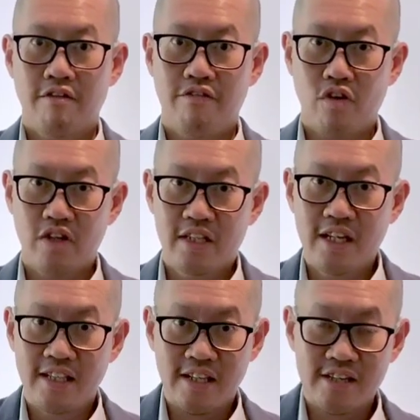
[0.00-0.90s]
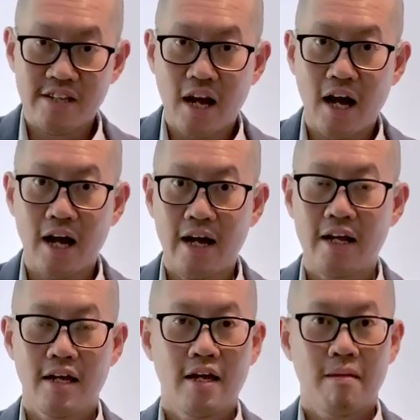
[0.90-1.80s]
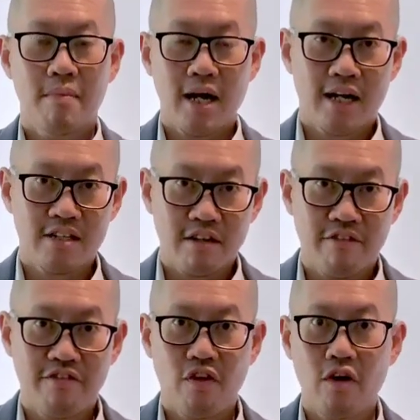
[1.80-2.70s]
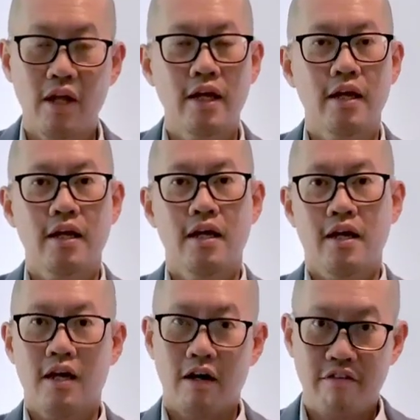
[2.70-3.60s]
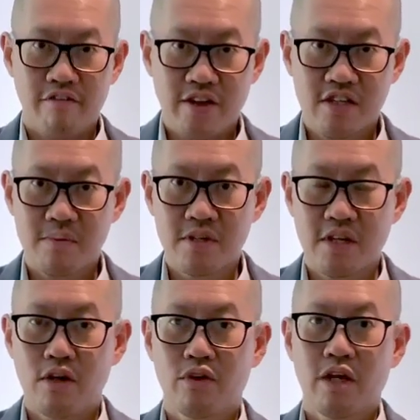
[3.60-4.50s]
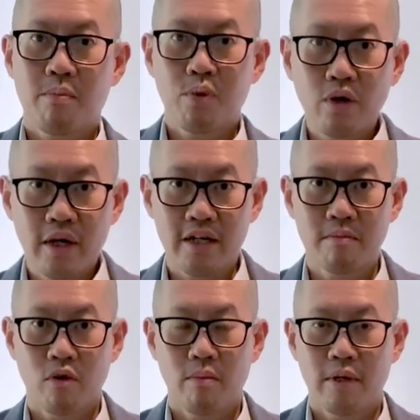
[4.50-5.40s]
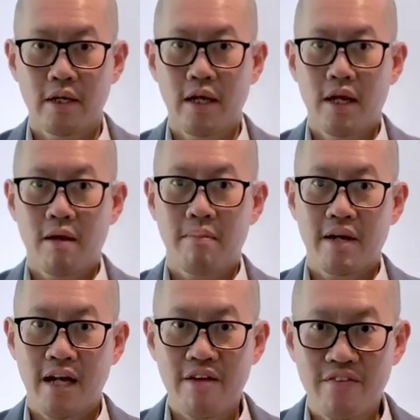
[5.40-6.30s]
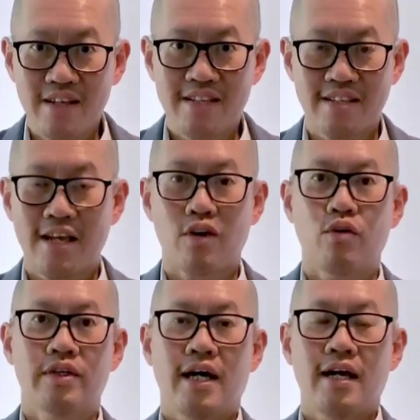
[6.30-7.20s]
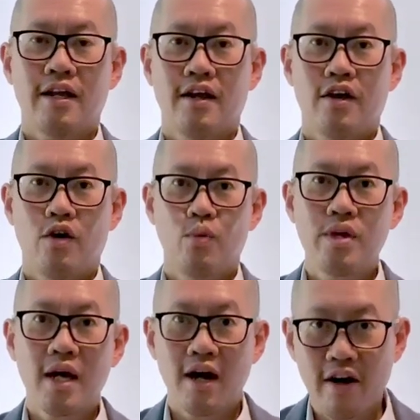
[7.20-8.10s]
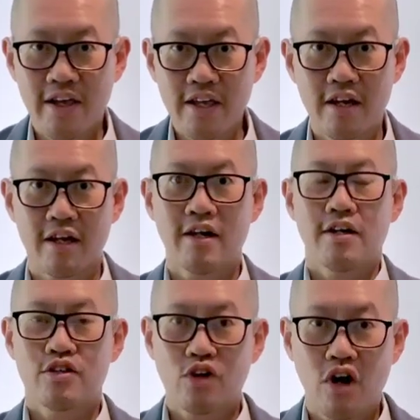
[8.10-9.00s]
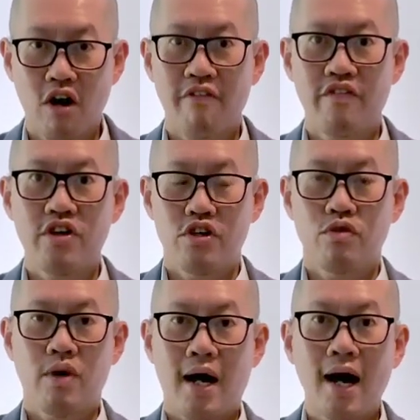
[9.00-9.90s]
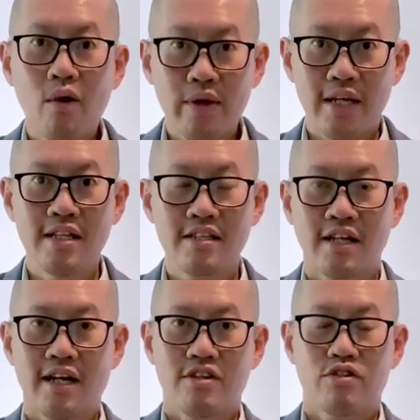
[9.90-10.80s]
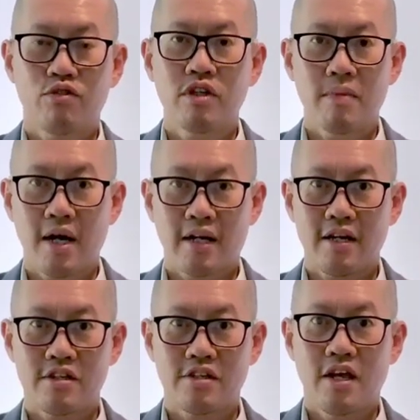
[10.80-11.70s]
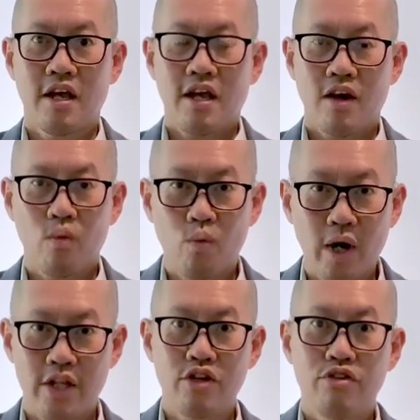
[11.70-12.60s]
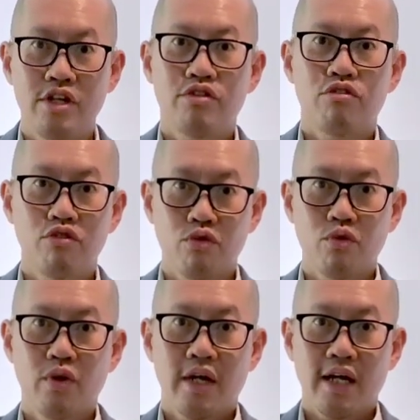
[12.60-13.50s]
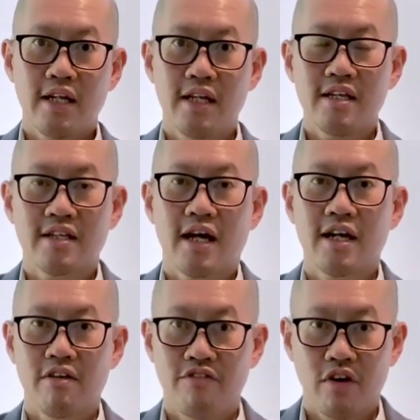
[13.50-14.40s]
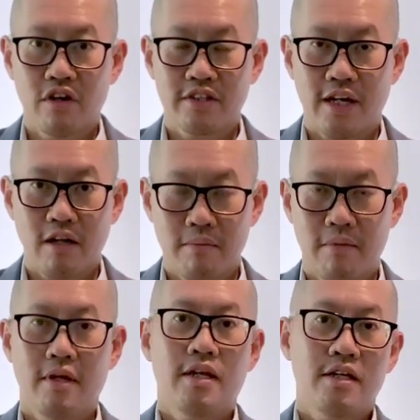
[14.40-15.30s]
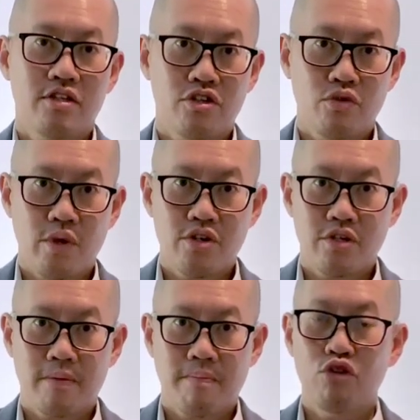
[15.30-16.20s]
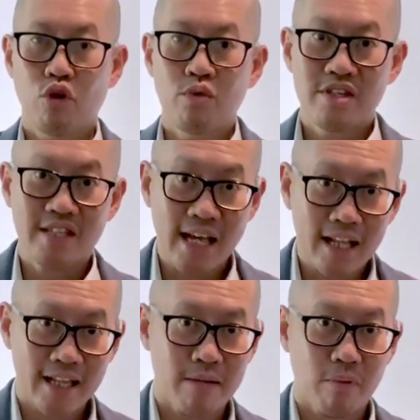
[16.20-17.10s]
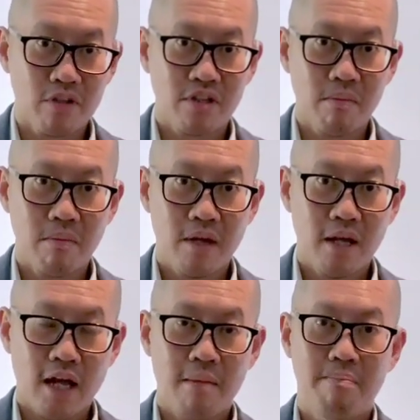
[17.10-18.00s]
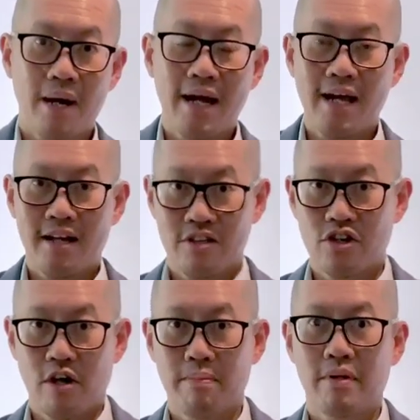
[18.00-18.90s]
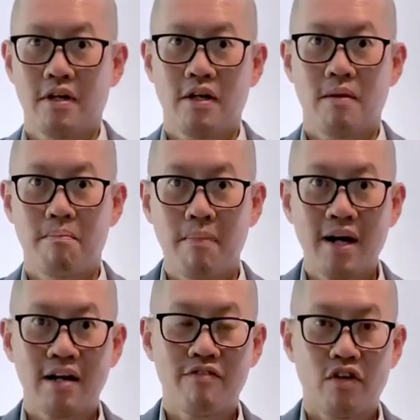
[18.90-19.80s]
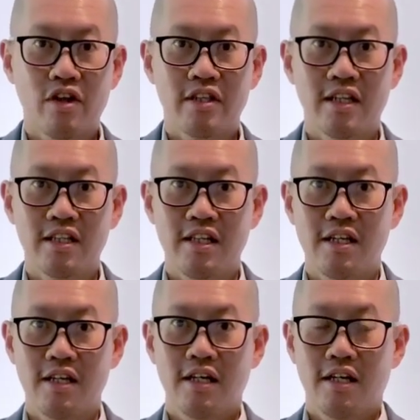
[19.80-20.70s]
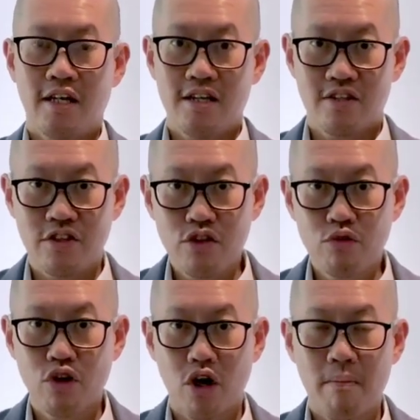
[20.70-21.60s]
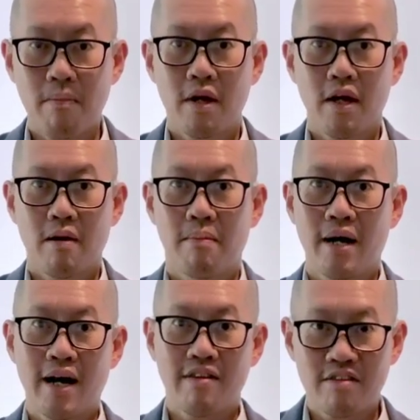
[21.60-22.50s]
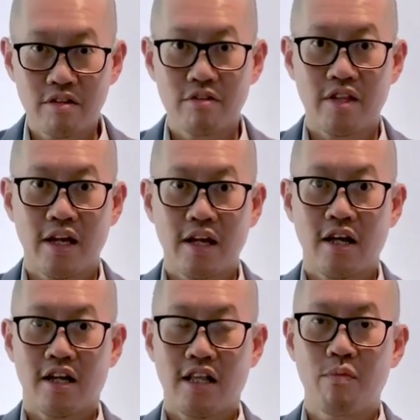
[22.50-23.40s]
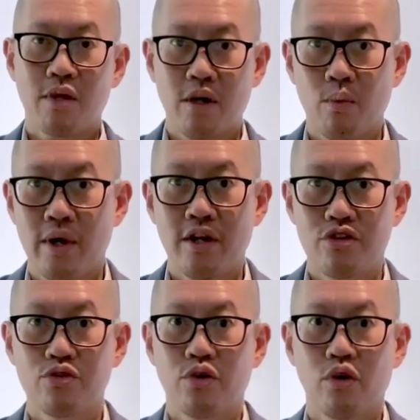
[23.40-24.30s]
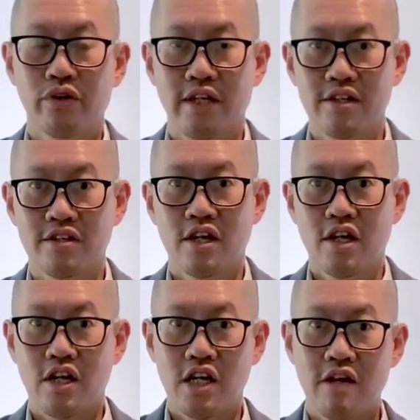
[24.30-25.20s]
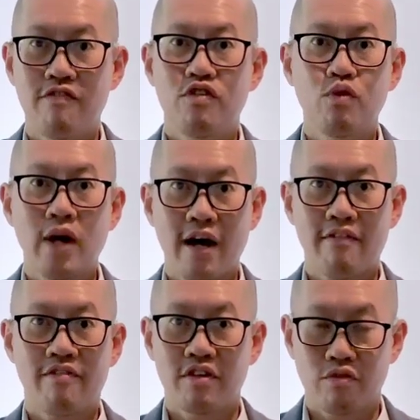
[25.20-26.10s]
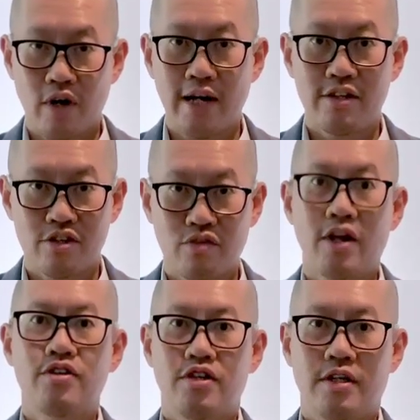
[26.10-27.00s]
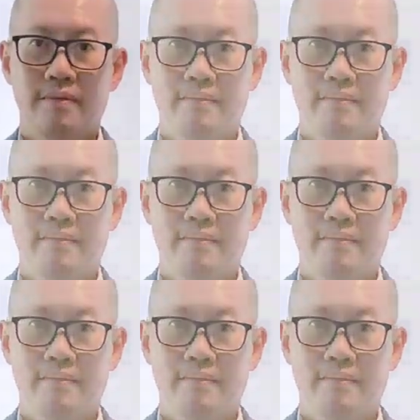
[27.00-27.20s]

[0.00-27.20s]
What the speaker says: Volatility is high, markets are falling, our investments are looking poor at the moment, but having said all that, we are here to offer you our insights to the markets and what you need to do in this kind of volatile situation. Don't sell at the bottom and buy at the top. Market volatility is the new norm, but I still think that we can weather through all this if you have the right strategy.